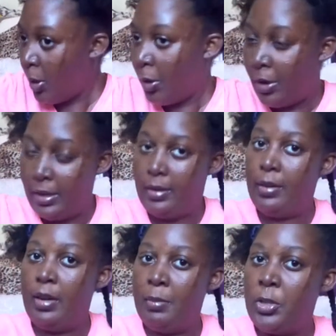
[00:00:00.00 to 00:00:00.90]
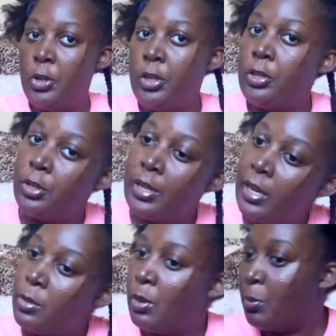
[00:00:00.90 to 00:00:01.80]
Alright, I'm gonna show it to you
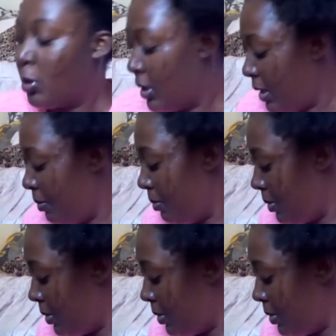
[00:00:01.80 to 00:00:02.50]
guys one more time.